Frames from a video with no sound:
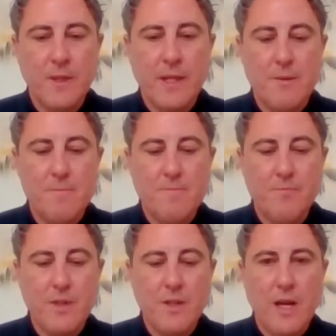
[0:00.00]

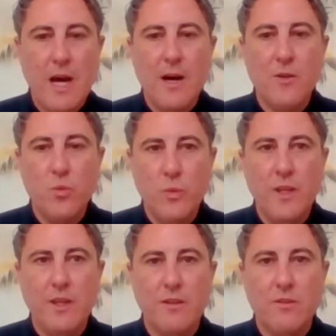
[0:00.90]
How
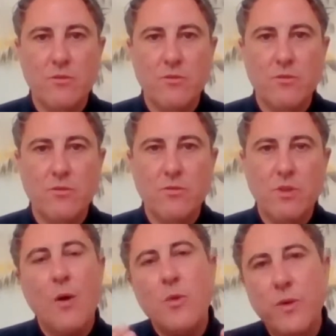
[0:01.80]

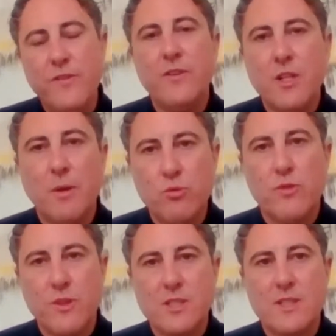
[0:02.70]
are we feeling about doing
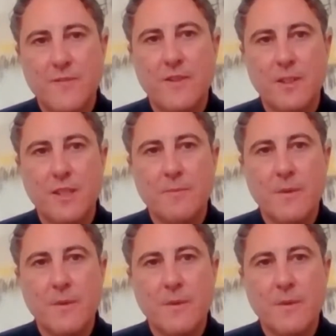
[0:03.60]
things differently?